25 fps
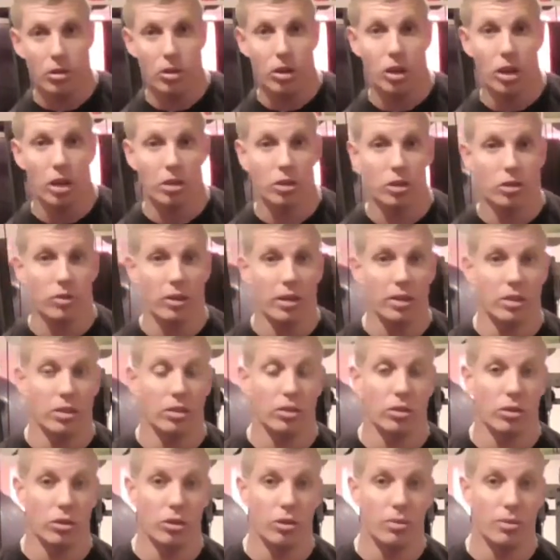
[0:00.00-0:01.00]
you can go straight
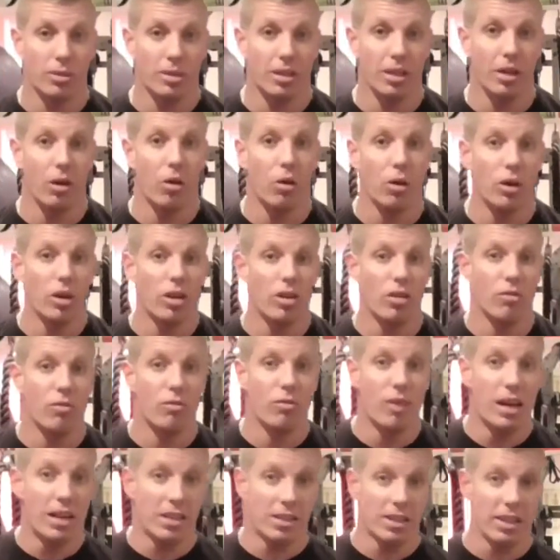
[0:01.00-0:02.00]
to a superset, or you
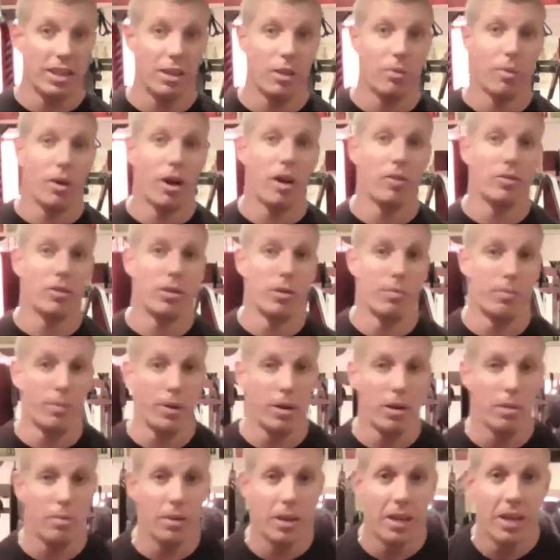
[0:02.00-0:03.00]
can rest a little bit after the
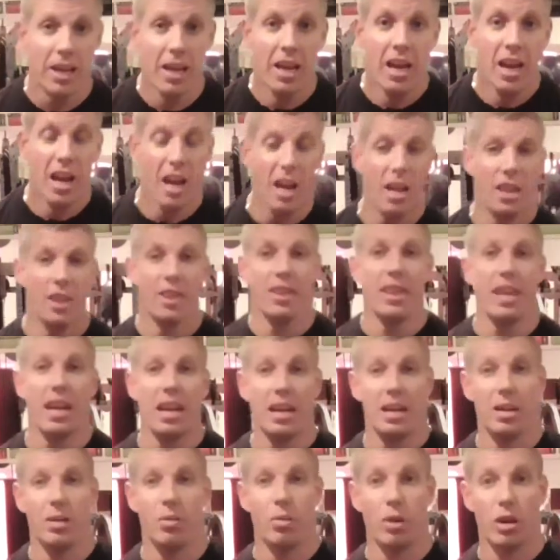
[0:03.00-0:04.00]
pyramid, and
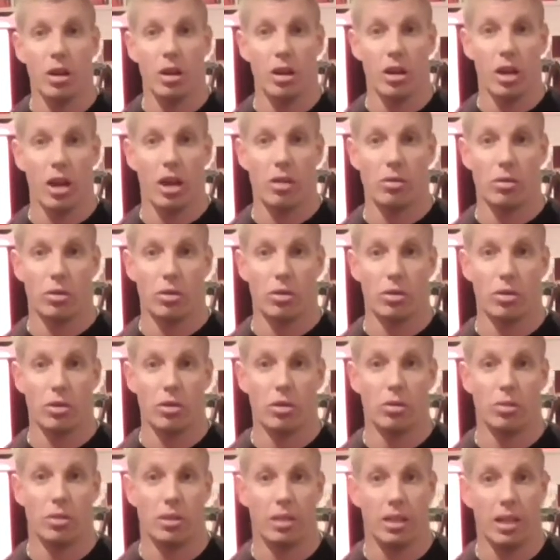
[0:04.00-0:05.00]
then we're going to go to the
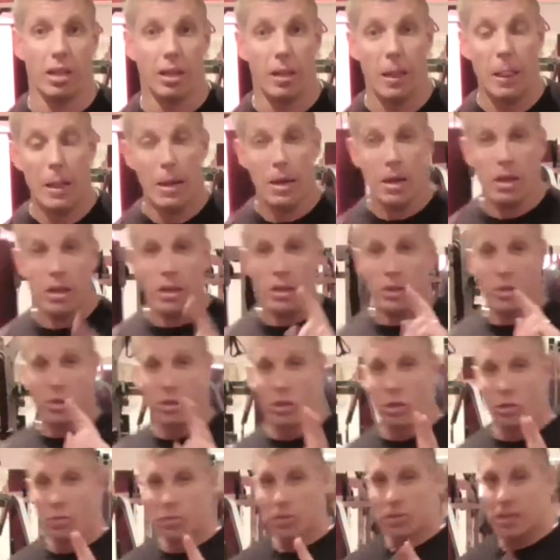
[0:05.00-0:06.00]
superset.
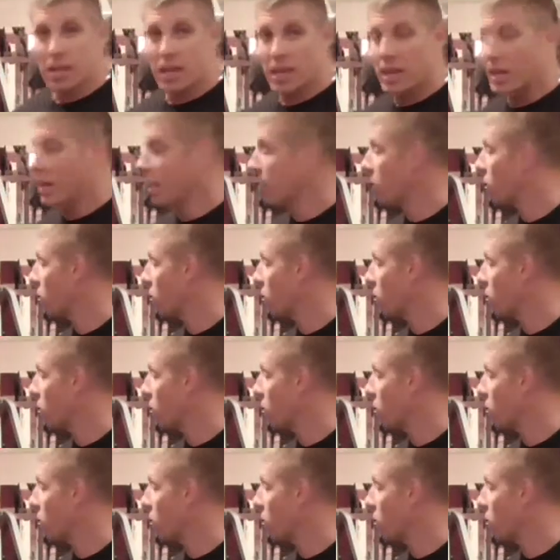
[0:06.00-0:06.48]
Superset